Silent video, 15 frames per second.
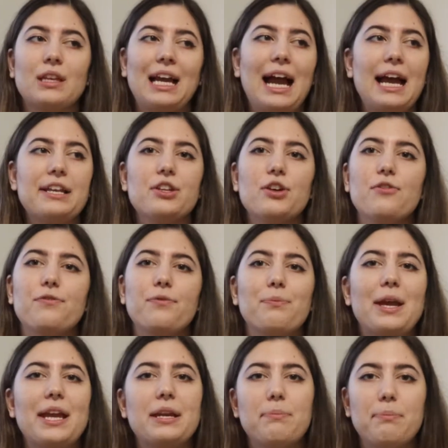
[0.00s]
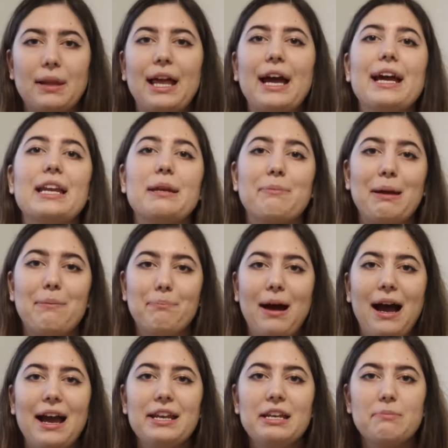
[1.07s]
kind of made a plan in my
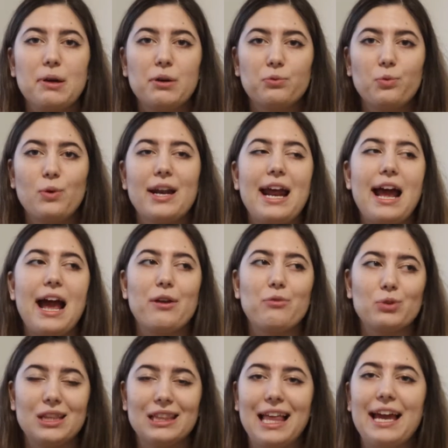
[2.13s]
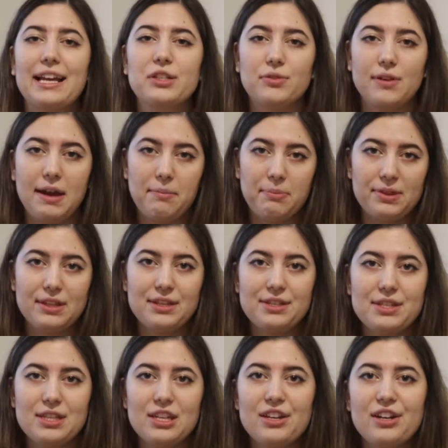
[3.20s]
mind about what I would like to happen
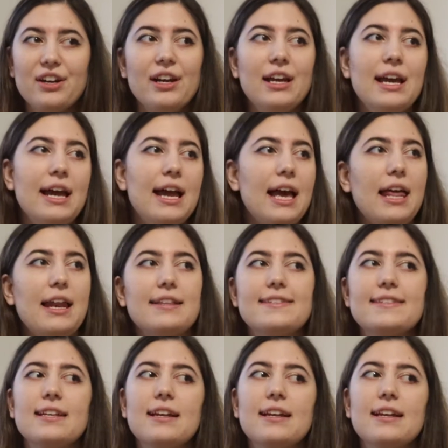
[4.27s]
this year, and